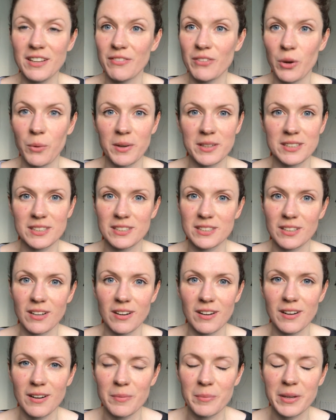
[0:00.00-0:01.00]
even know where to
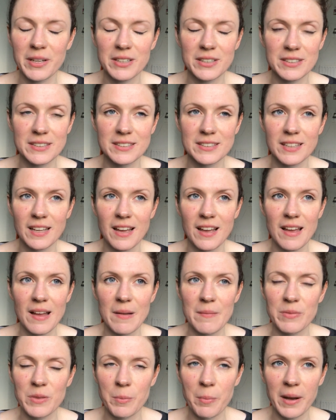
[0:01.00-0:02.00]
start, because
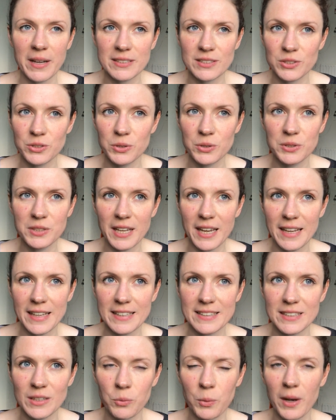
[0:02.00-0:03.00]
the past 2
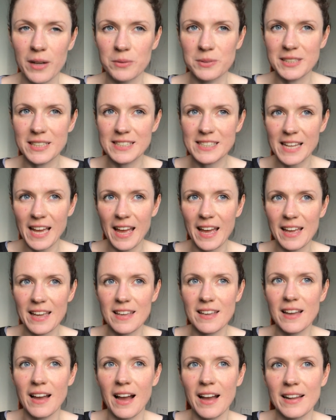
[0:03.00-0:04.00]
days, well, it was a
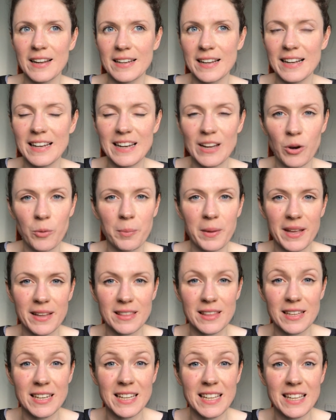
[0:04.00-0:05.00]
day and a little bit
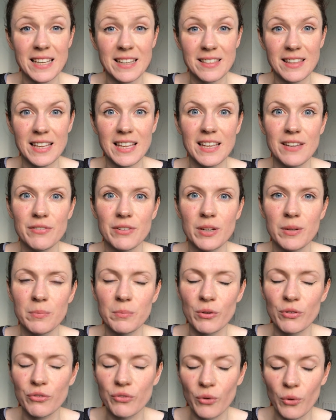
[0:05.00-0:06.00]
in the evening
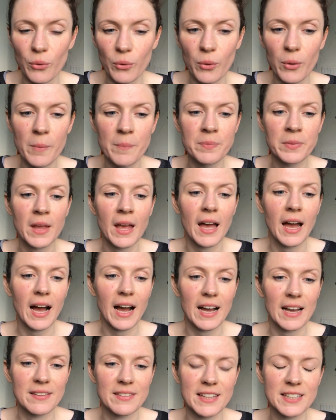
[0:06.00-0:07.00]
before,
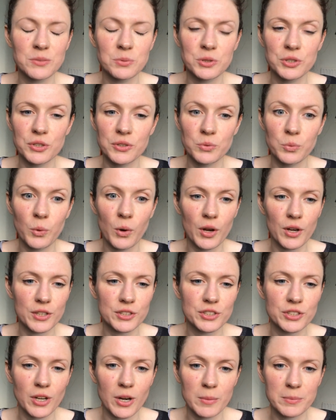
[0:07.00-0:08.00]
and these were just
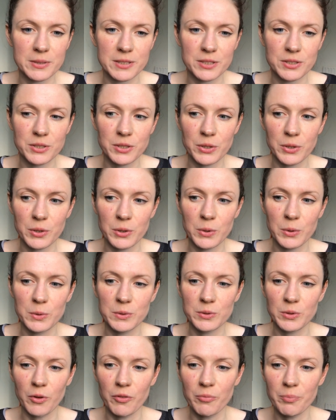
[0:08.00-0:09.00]
workshops to
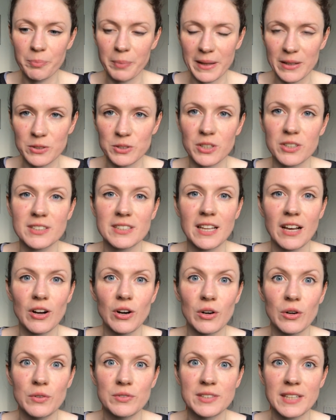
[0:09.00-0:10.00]
sort of build
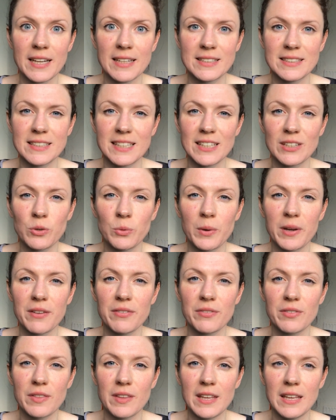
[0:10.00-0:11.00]
ourselves and deal
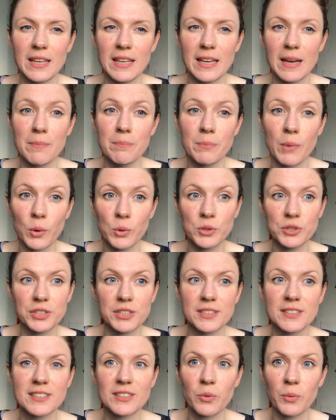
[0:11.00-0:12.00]
with the
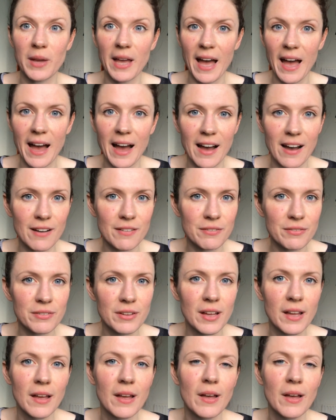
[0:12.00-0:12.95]
emotions that we have